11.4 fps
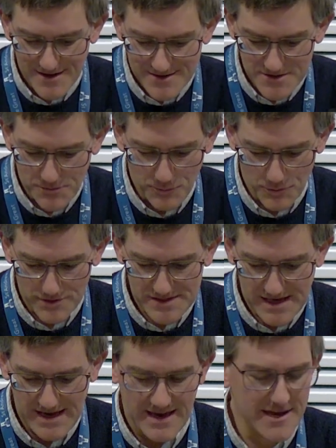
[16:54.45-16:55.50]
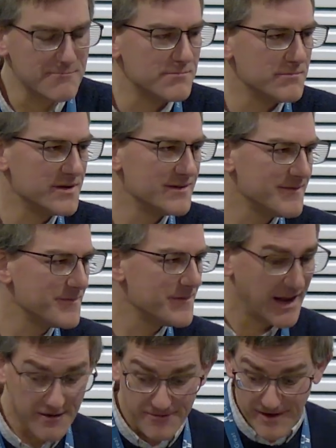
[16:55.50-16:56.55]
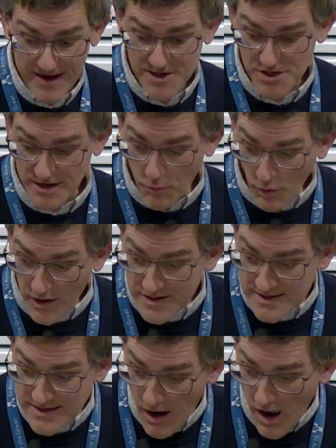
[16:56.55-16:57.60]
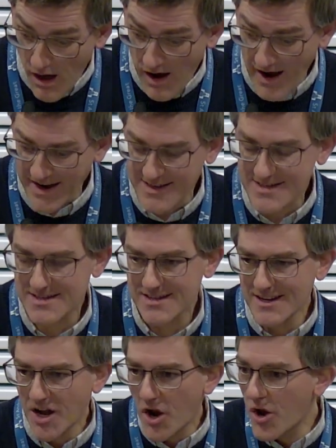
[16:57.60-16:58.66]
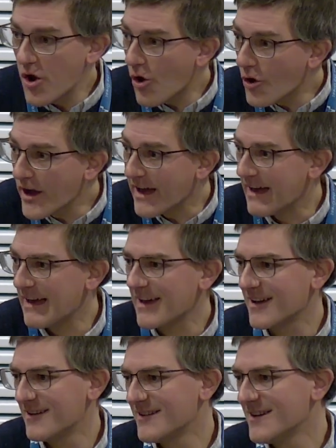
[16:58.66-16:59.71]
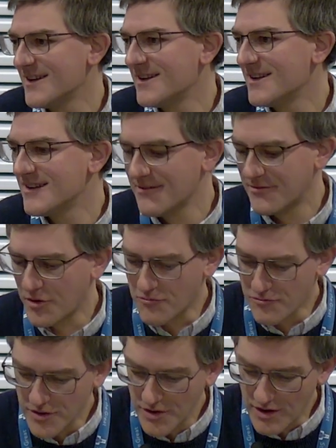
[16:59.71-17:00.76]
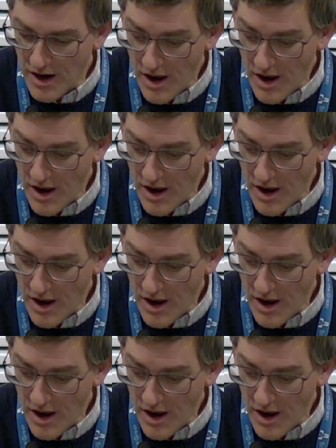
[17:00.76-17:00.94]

towards him in affection, in wonder, delight, longing for a ruler